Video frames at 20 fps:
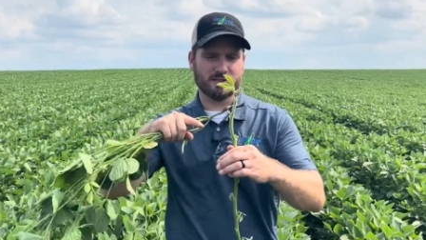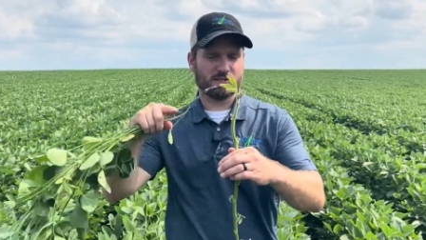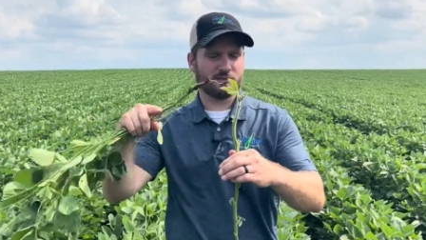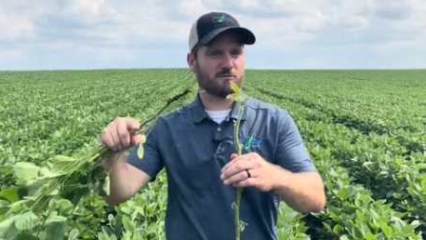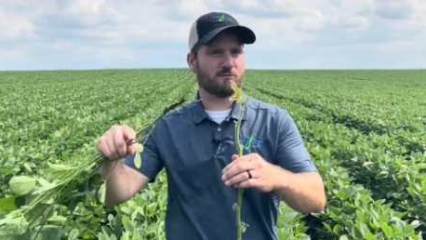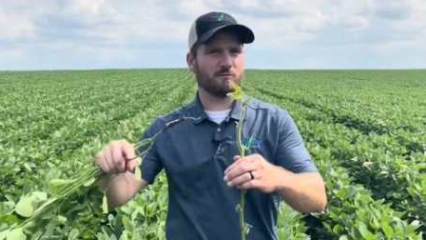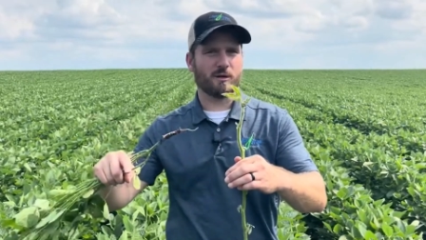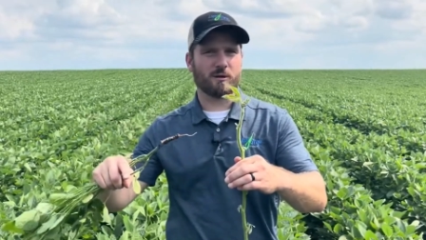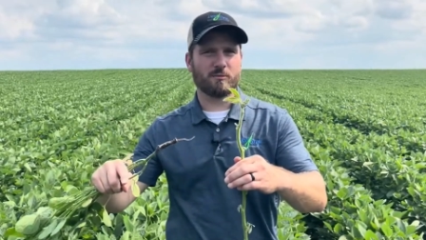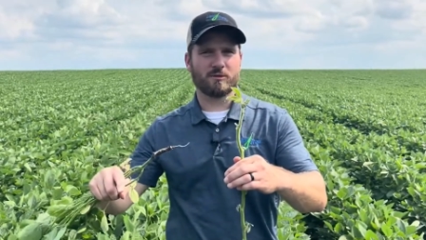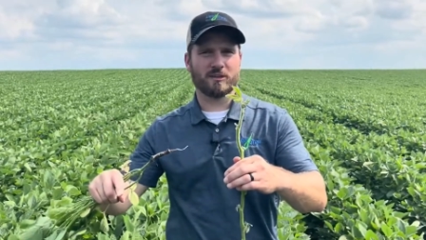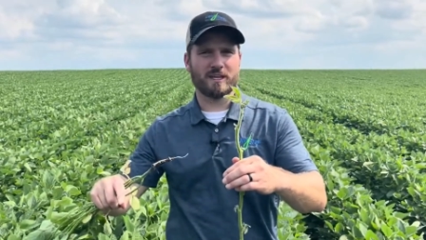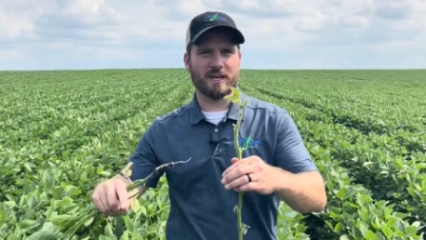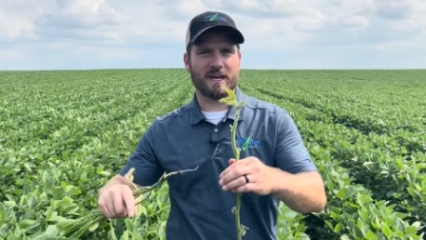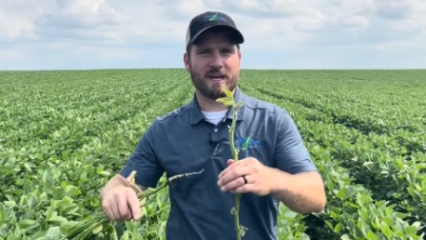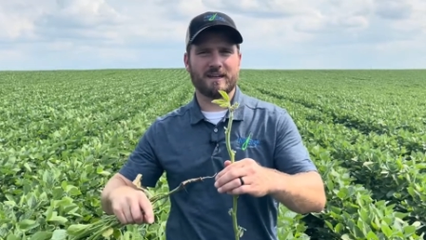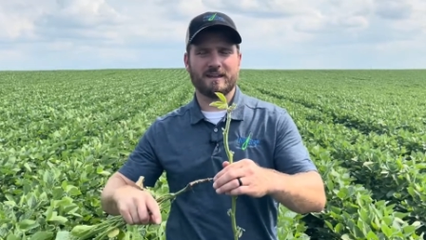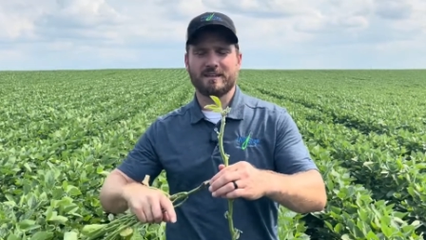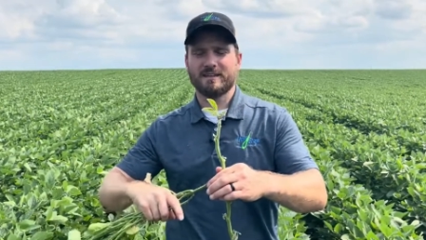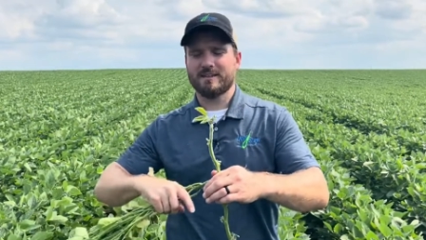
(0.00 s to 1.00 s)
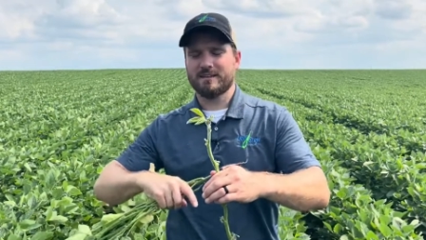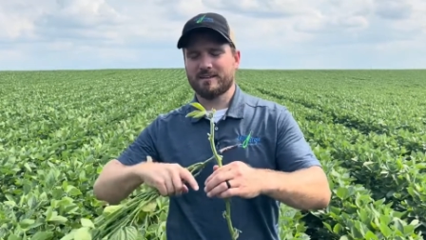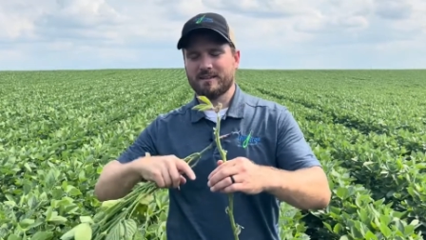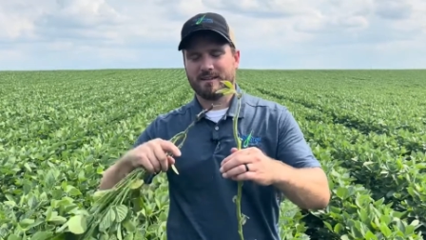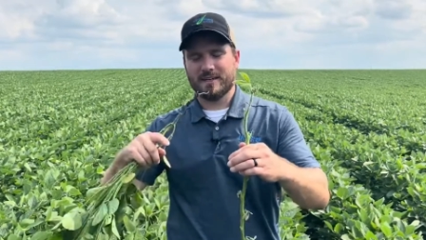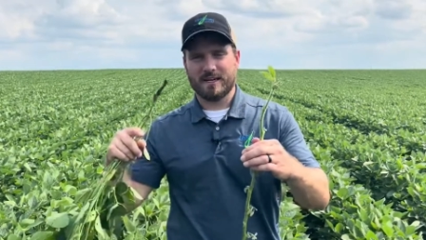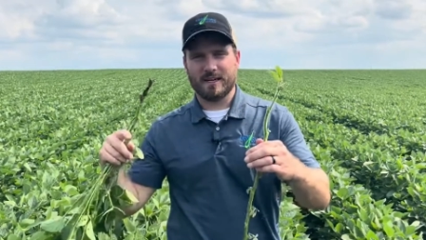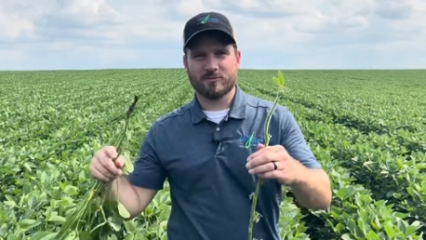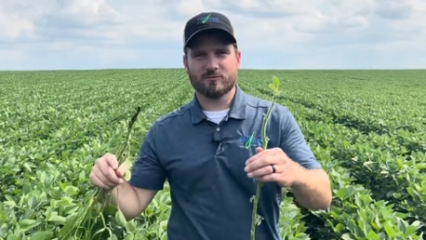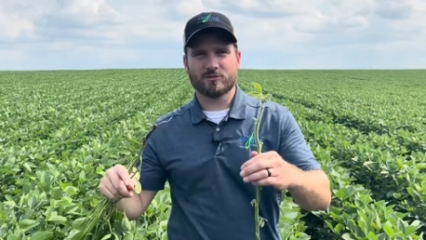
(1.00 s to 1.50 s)
Just remember that
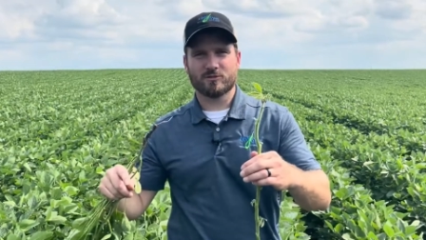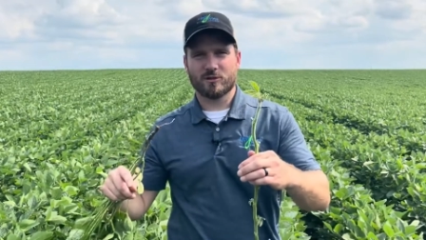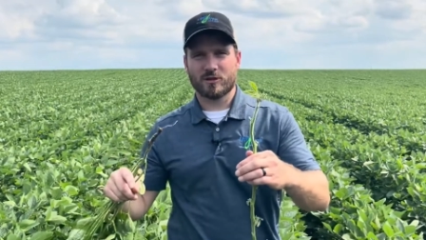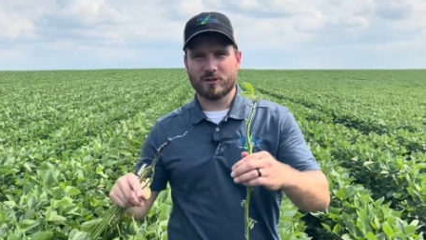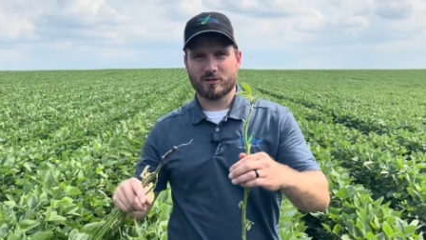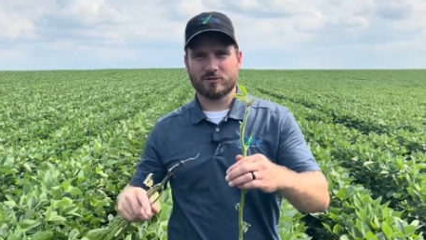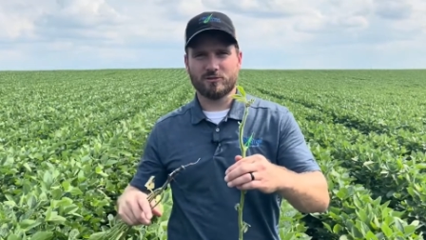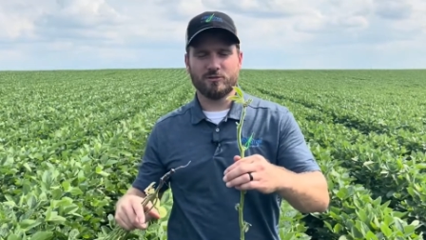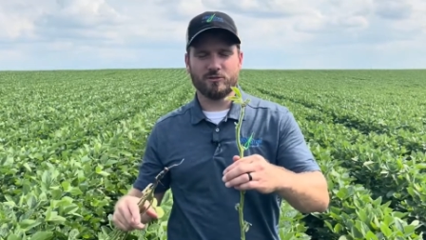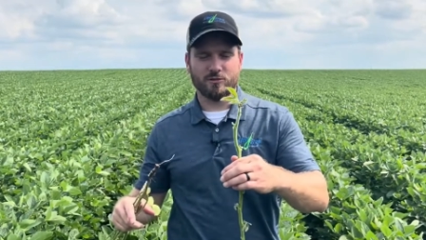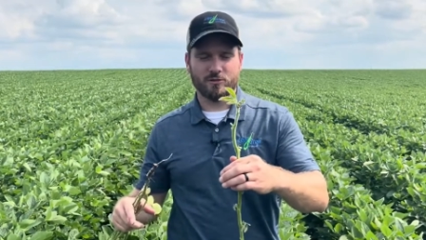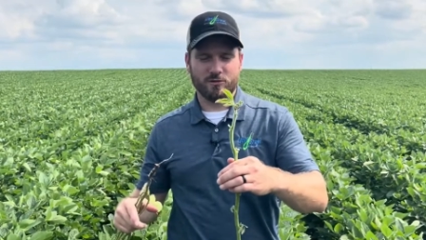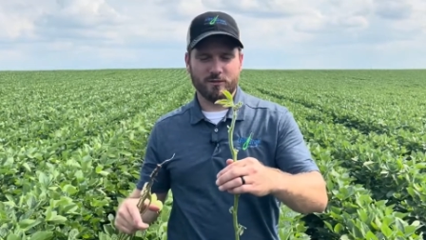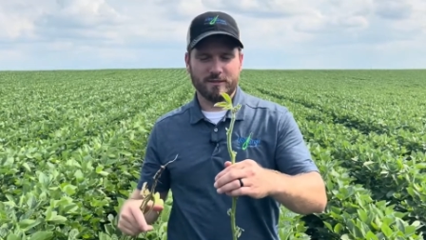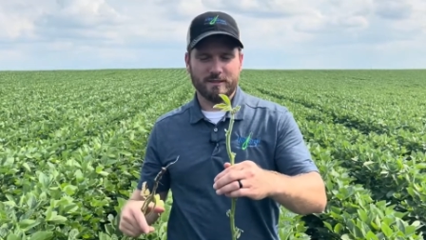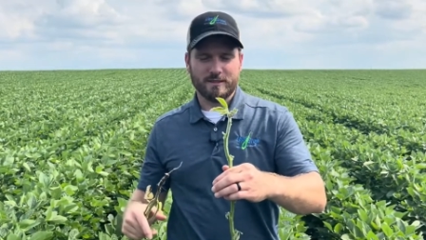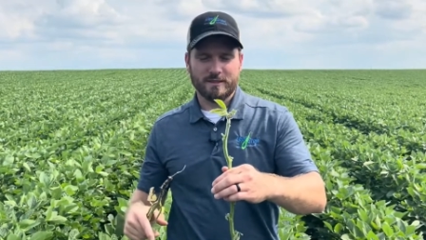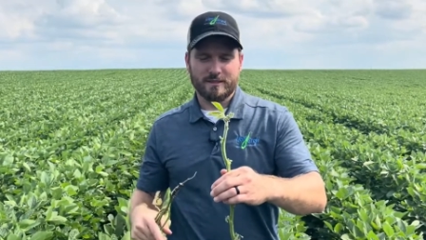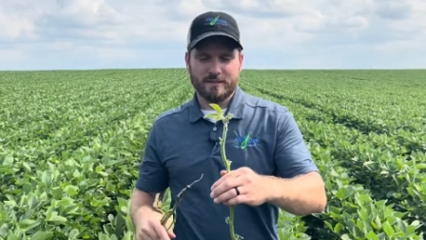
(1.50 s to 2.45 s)
after R2,